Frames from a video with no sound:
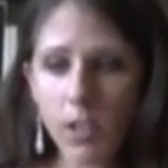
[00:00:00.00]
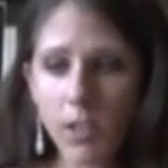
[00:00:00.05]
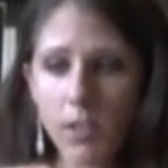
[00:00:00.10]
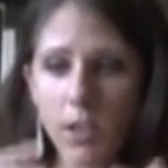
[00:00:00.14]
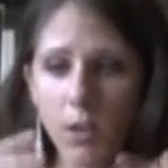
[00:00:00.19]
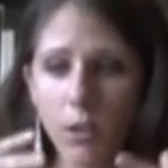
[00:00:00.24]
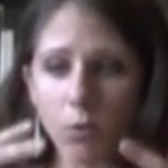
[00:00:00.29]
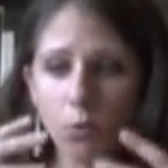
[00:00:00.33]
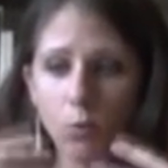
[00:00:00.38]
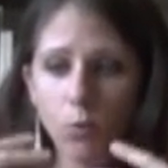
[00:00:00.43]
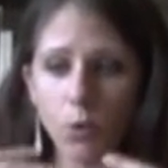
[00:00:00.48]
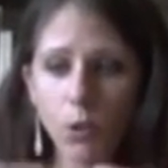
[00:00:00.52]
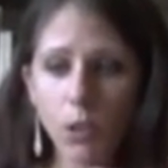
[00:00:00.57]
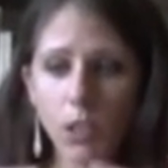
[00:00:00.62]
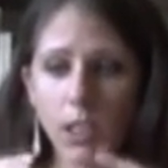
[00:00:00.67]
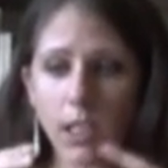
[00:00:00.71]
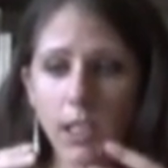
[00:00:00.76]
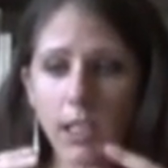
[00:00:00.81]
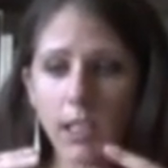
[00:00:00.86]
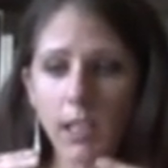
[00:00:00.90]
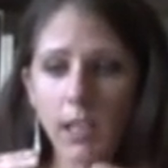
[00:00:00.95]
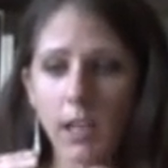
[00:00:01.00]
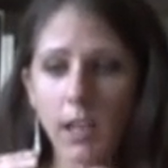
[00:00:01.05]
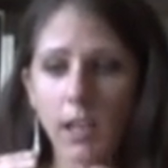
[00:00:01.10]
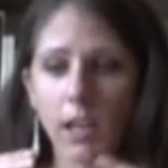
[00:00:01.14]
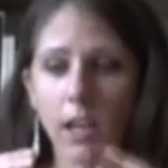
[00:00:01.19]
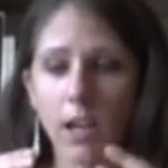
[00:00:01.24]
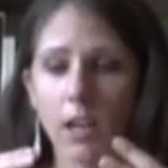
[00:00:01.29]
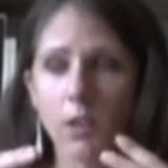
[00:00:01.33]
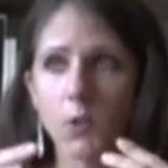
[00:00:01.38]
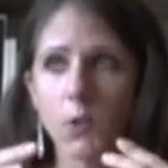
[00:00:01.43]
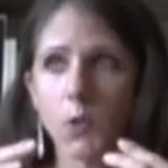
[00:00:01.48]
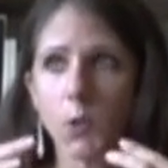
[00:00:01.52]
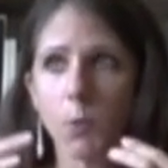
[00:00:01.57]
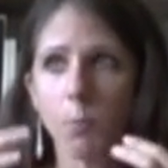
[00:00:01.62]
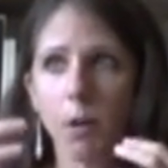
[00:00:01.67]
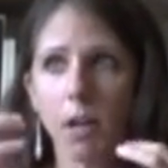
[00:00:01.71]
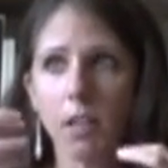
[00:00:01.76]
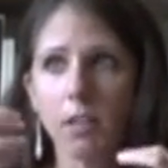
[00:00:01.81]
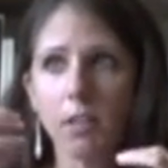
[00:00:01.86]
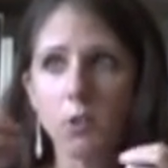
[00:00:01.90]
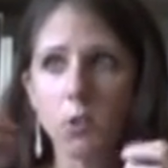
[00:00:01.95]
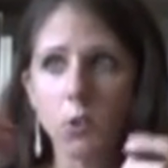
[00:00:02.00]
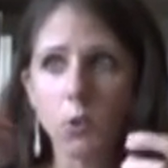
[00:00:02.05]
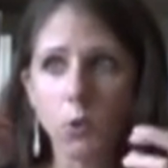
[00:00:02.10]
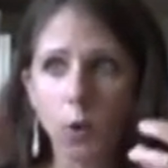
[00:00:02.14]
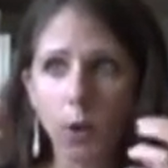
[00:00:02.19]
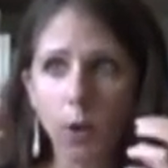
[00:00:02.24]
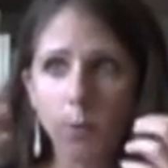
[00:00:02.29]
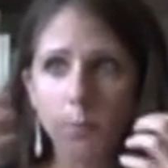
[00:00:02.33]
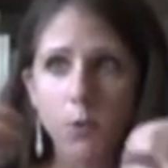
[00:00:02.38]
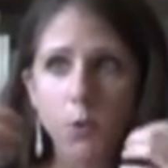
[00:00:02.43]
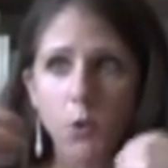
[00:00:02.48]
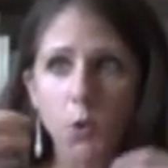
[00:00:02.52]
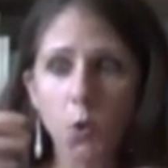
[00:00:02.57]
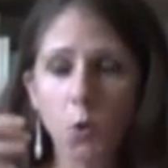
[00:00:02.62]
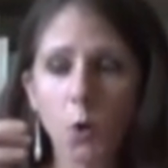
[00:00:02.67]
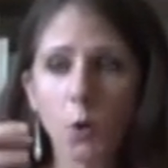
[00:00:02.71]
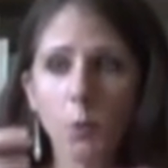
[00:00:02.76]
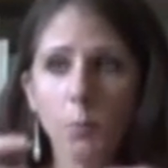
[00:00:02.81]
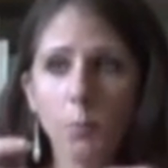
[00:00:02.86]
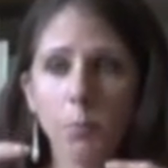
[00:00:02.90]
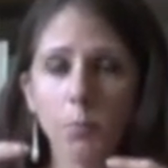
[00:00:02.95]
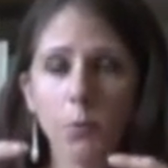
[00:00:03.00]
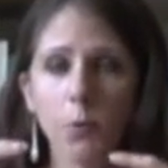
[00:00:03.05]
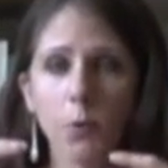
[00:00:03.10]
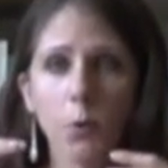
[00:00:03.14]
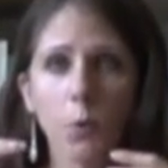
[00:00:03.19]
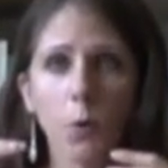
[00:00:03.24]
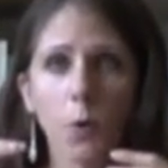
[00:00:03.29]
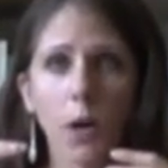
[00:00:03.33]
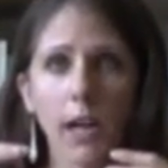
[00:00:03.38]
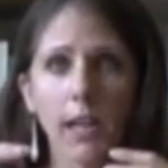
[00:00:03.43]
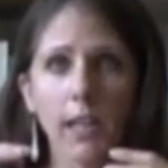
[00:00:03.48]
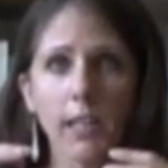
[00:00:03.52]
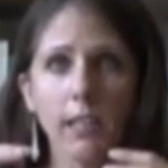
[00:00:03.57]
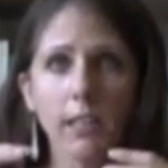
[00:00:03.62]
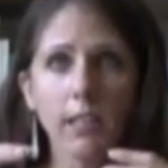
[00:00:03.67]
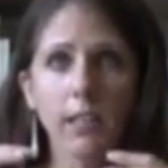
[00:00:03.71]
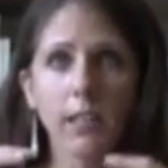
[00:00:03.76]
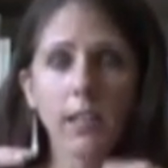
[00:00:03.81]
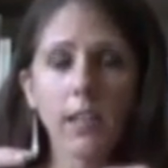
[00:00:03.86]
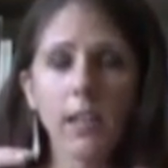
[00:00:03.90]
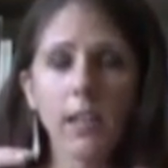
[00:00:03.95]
That really allows your palate to absorb the wine